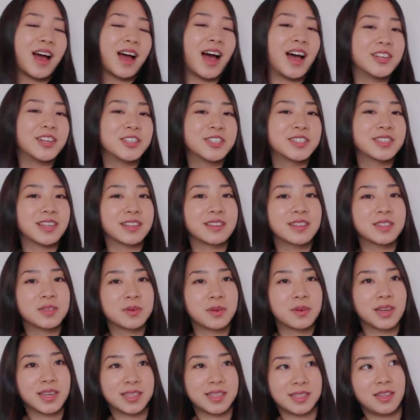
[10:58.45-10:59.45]
I just like this
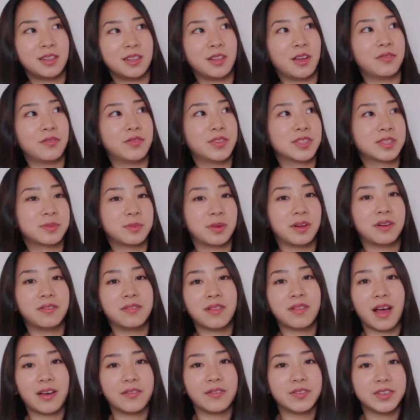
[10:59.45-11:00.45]
one because I love the smell of
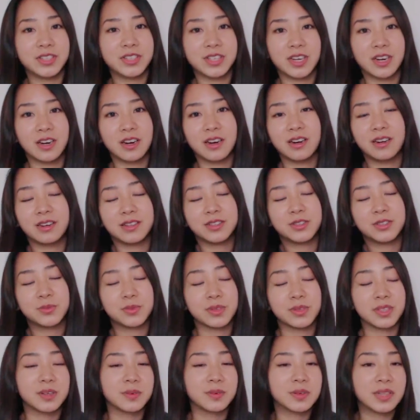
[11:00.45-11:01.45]
lavender and it's really